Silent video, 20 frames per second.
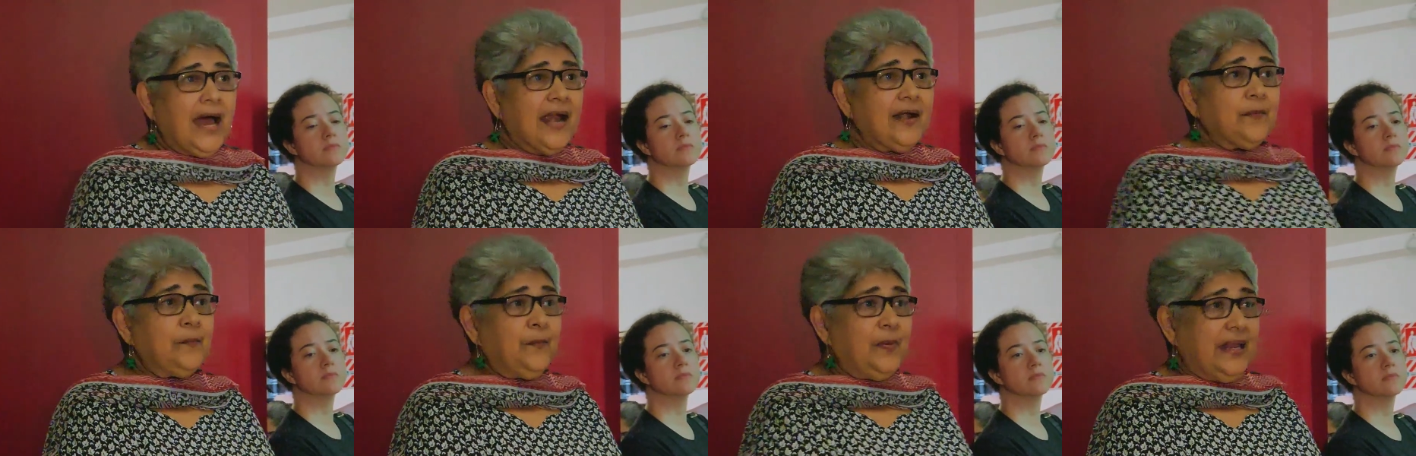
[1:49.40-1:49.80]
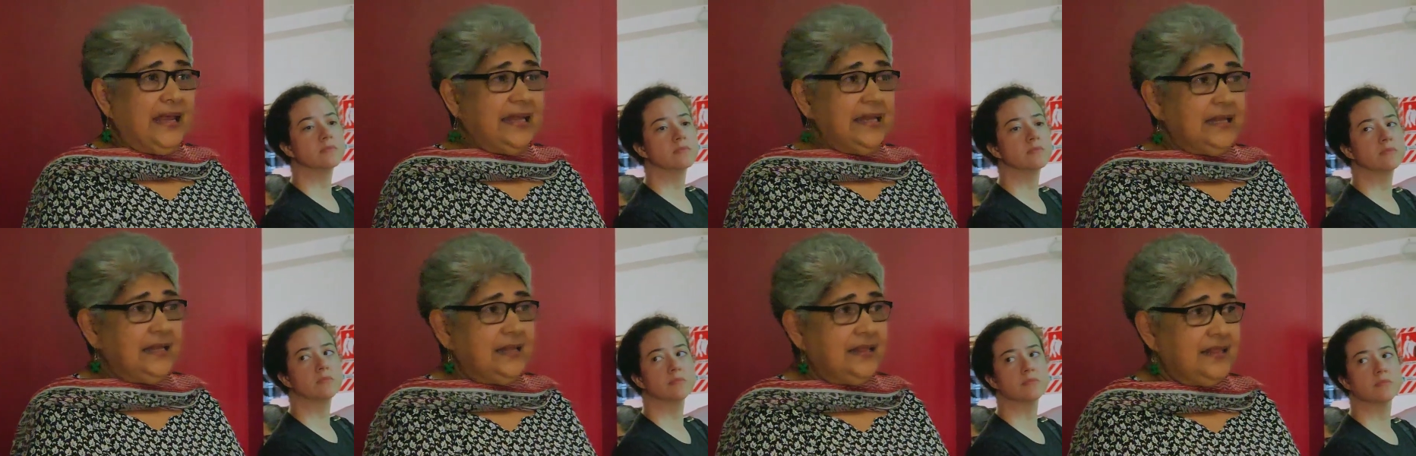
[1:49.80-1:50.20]
Speaker 1: are
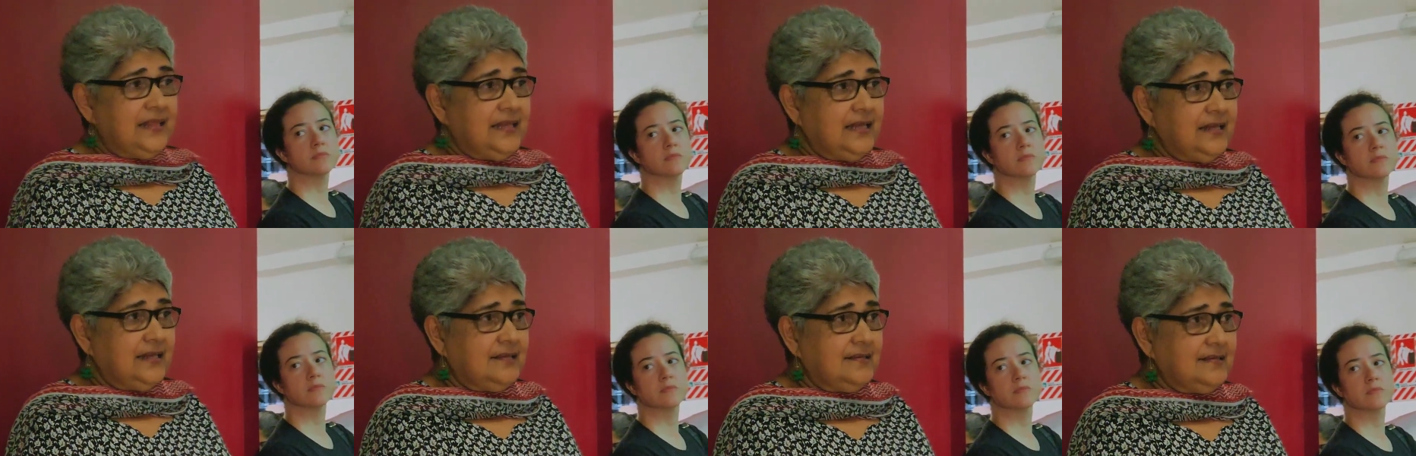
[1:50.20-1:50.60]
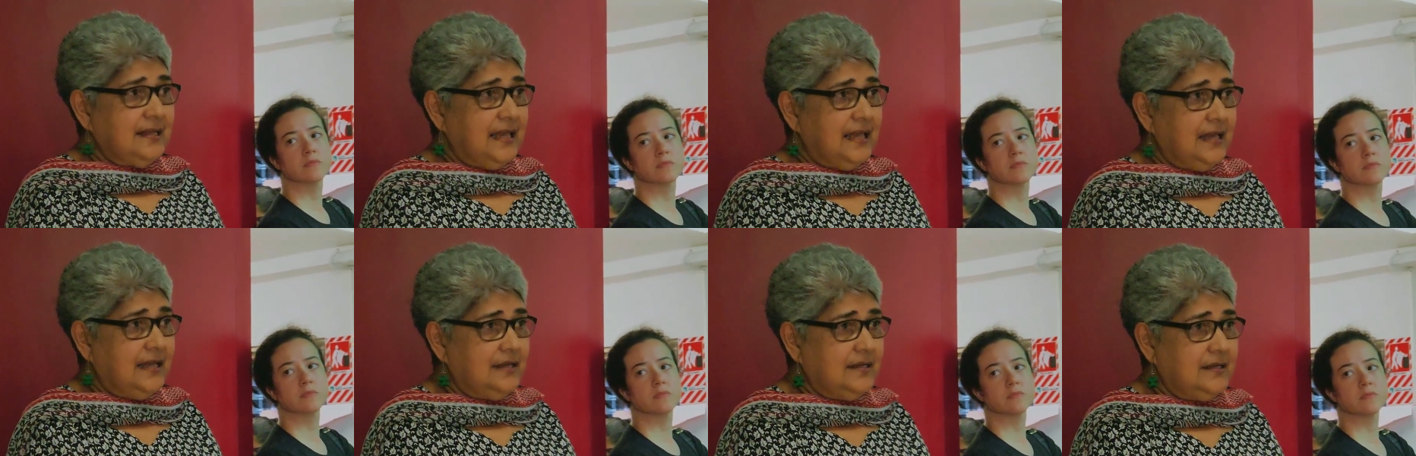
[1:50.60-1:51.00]
planning things mm
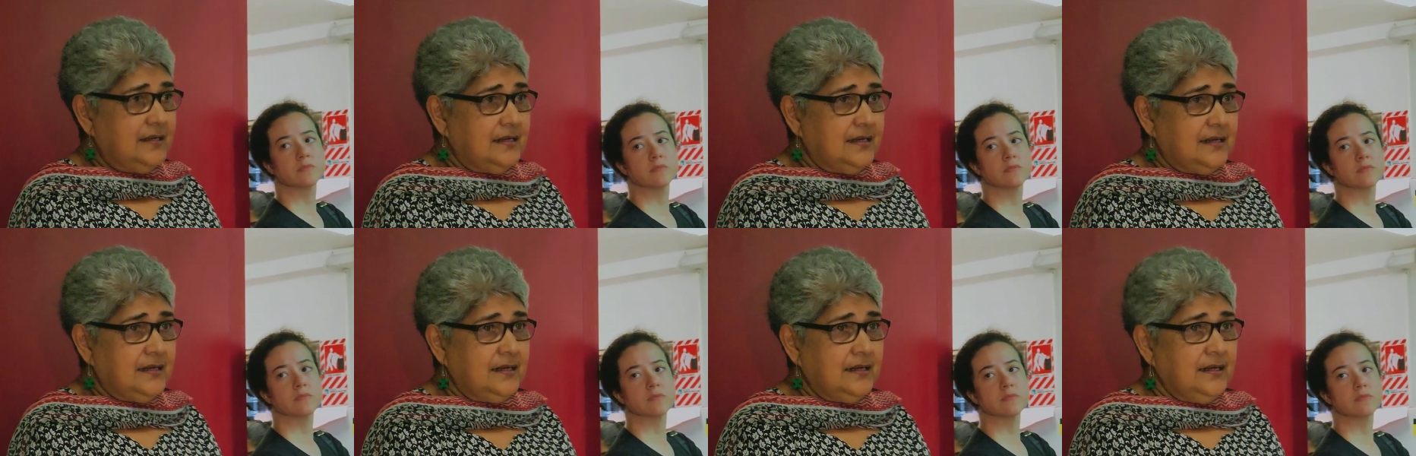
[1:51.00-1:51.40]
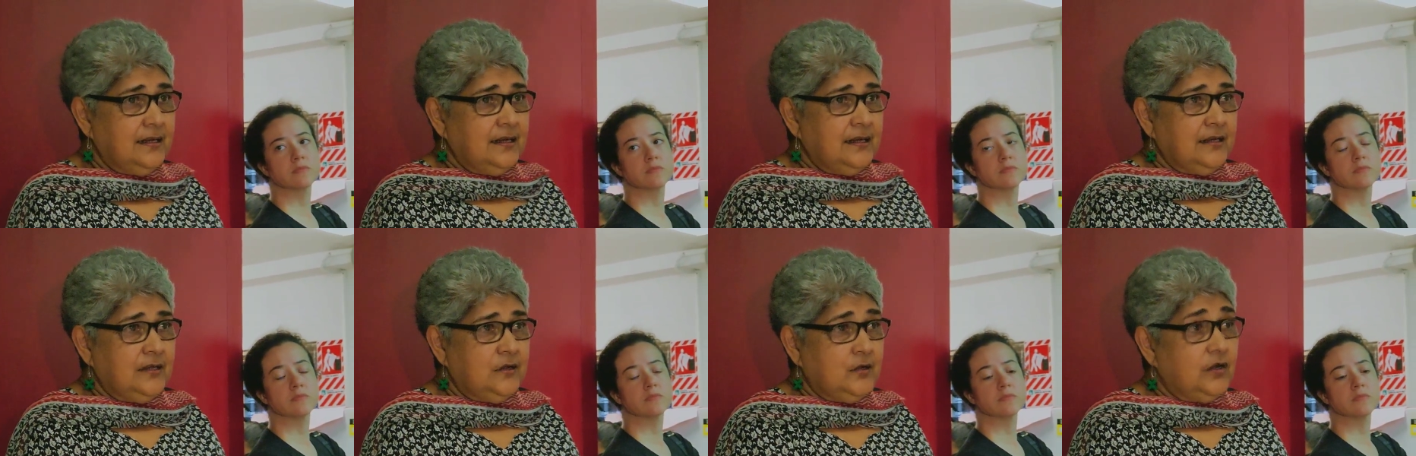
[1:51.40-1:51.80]
-hmm. and uh,
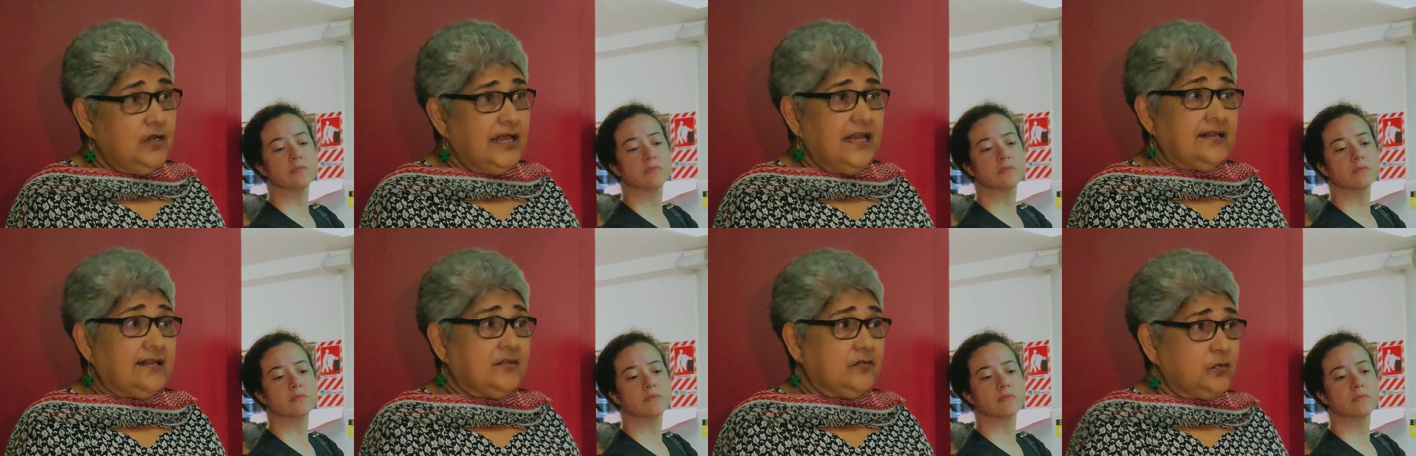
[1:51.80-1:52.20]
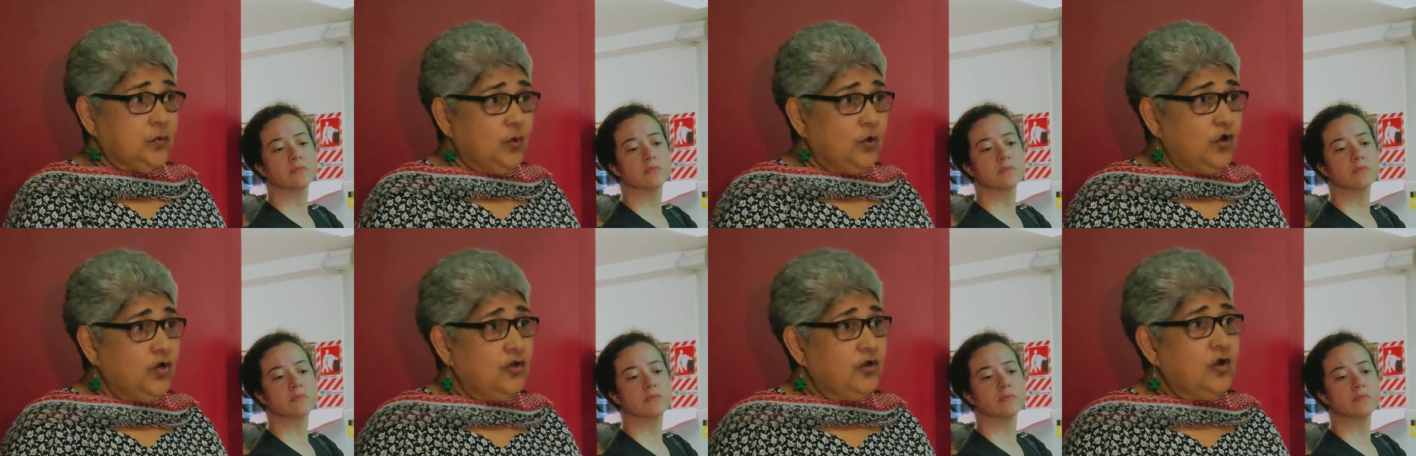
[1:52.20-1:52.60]
you know let us
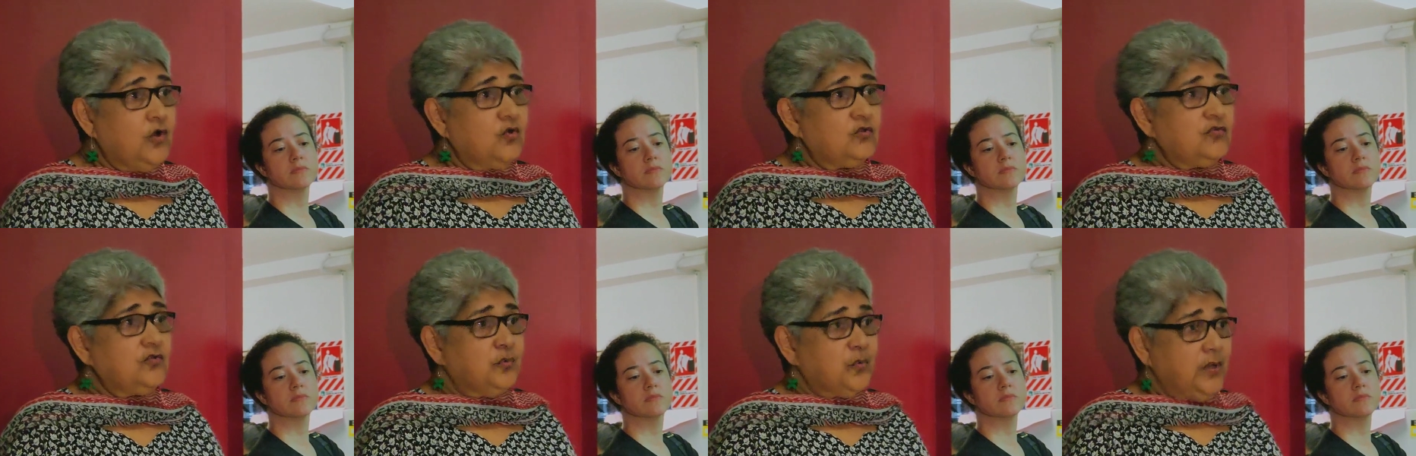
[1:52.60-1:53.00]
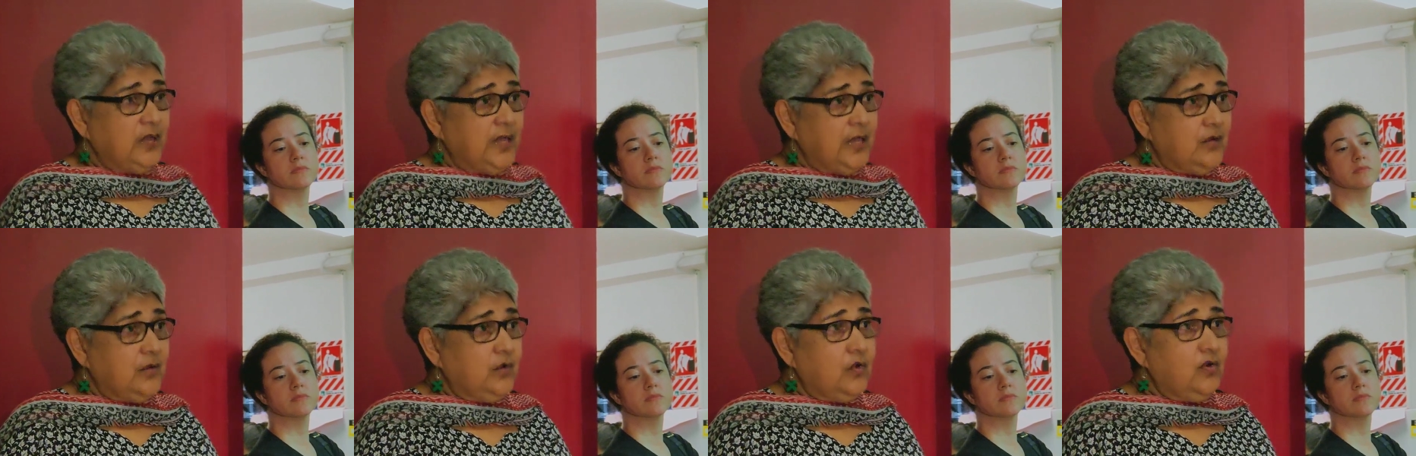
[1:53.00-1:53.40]
all know so we
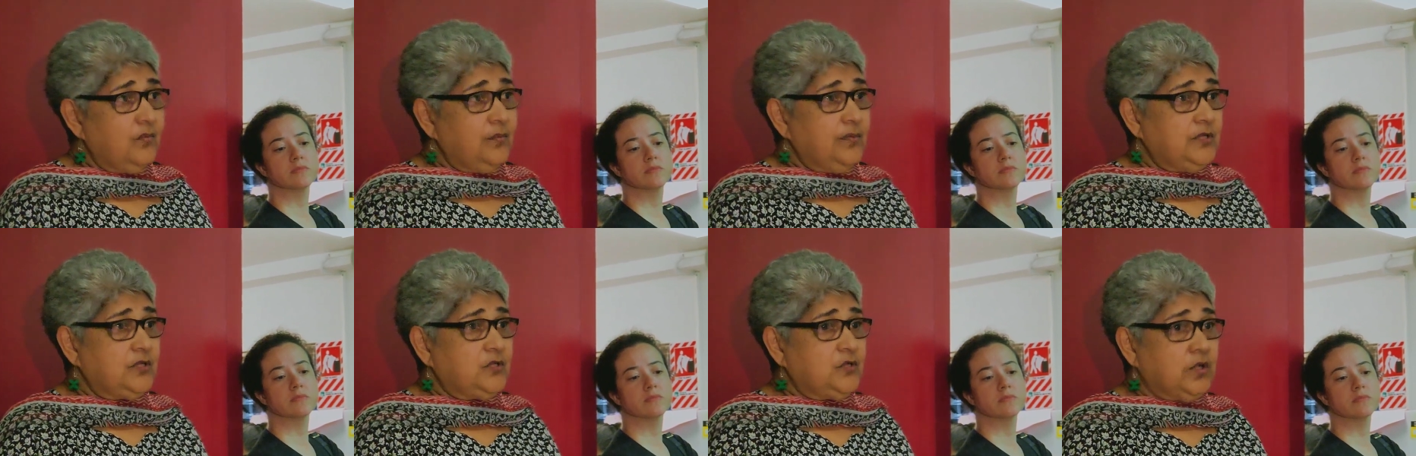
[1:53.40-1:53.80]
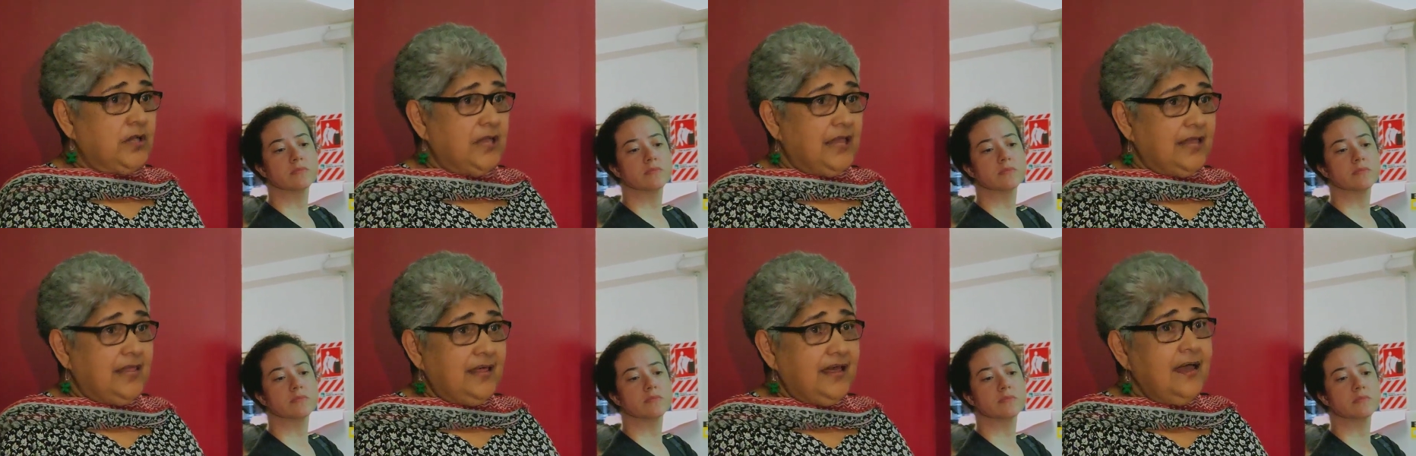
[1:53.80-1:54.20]
can all be
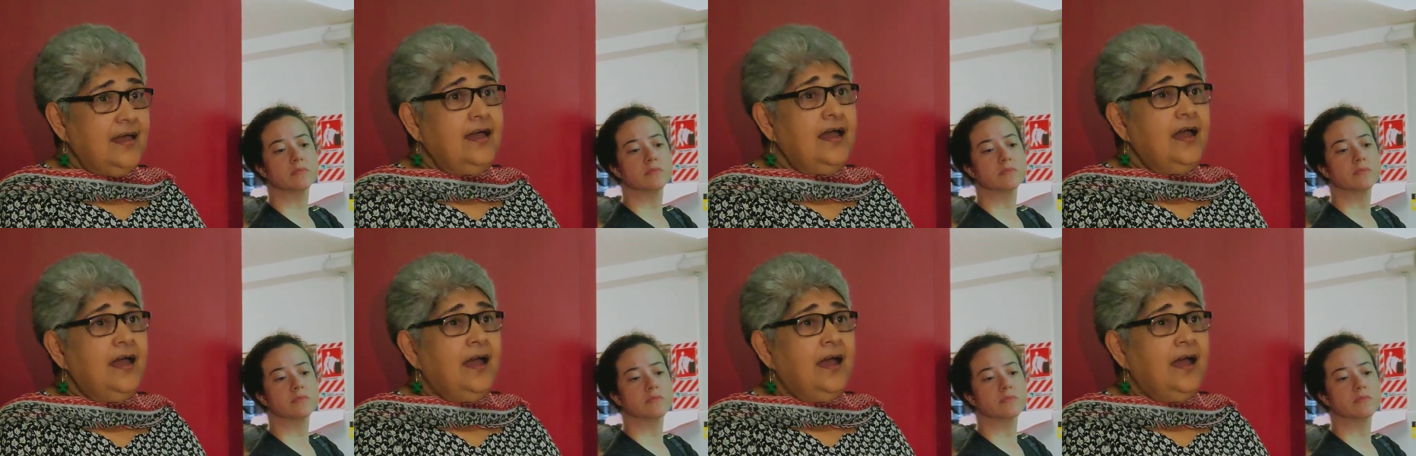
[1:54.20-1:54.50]
together.